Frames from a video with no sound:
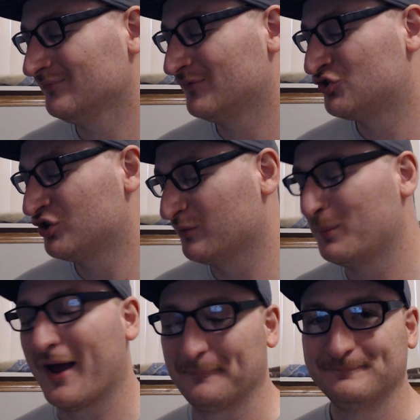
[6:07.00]
should have
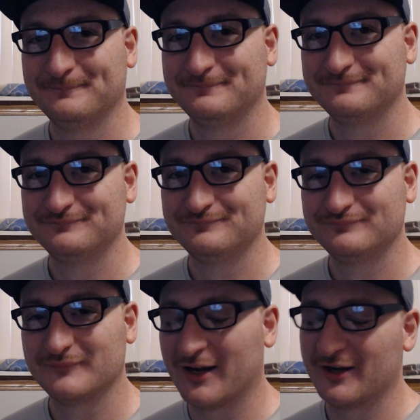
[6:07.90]
been.
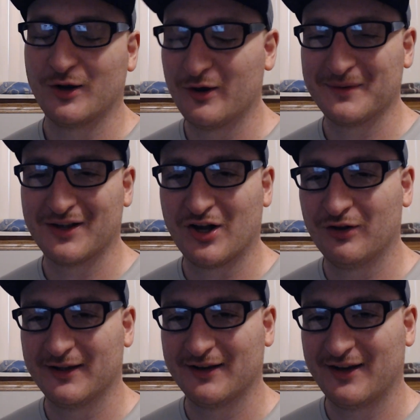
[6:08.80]
I don't know, I've been
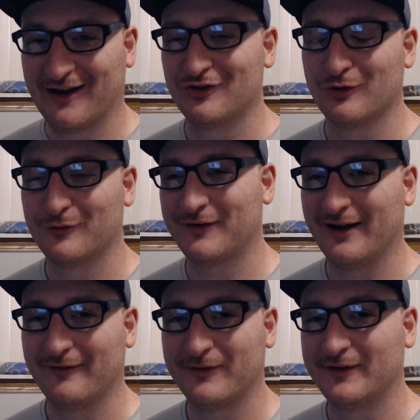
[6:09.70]
calling Indiana Jones
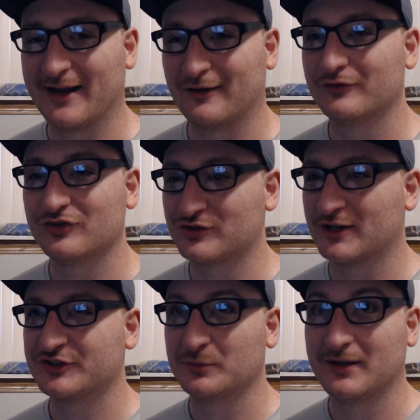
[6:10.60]
5 the Dial of
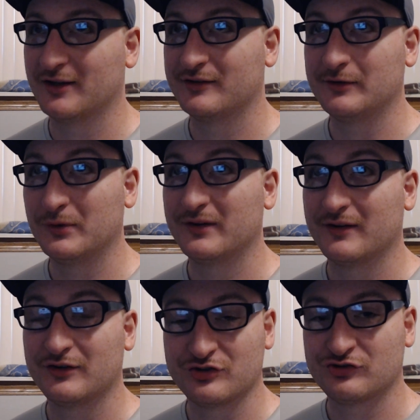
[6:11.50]
Destruction because it was a
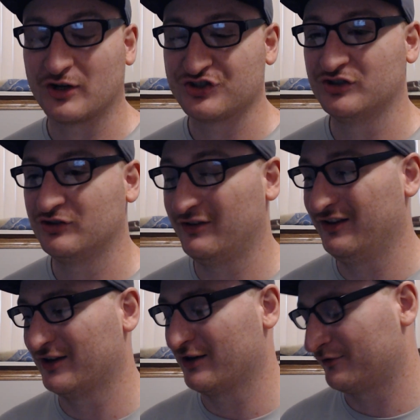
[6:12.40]
destruction to the
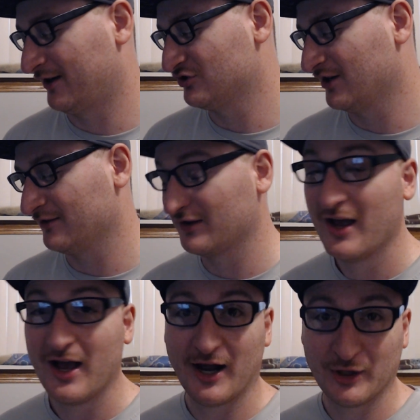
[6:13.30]
entire franchise.
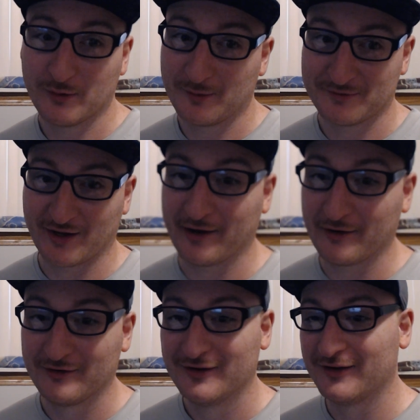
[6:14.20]
I know what I'm saying.
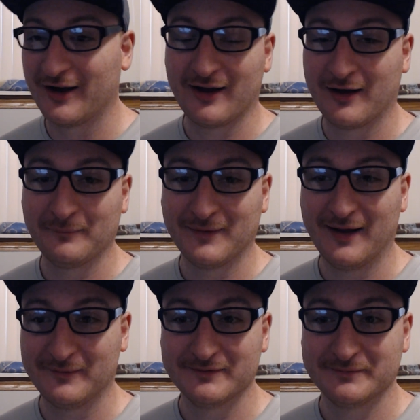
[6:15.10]
I'm
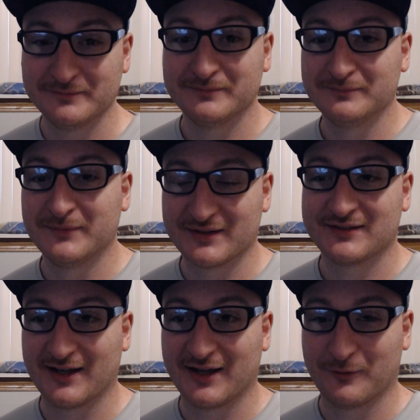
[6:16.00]
not
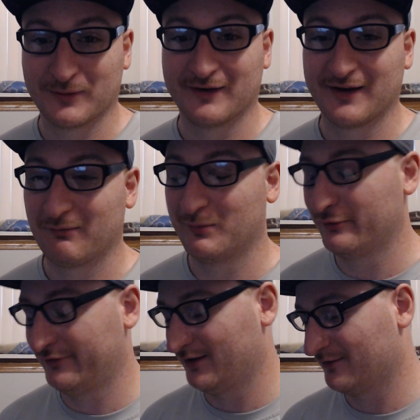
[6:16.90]
missaying what the name of the
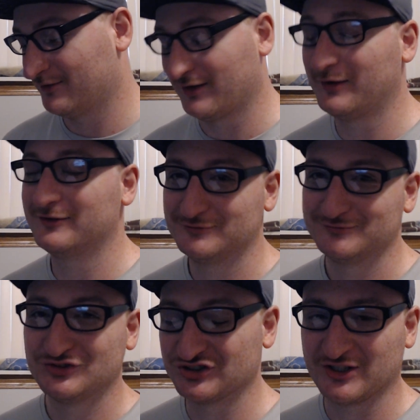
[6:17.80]
movie is.
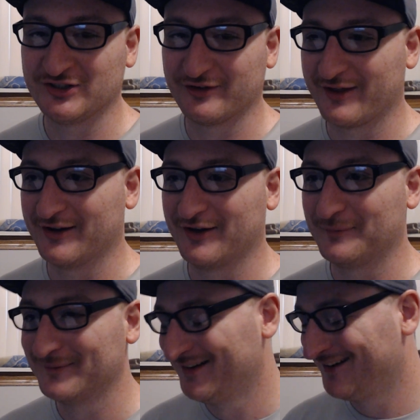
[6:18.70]
Just to clear that
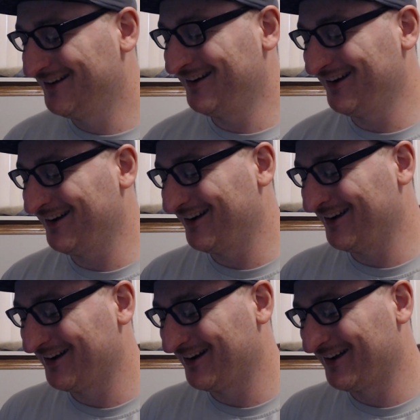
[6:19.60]

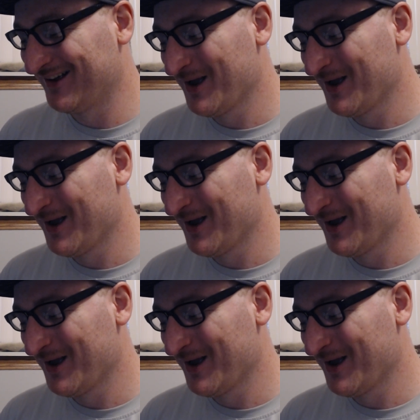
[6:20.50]
up.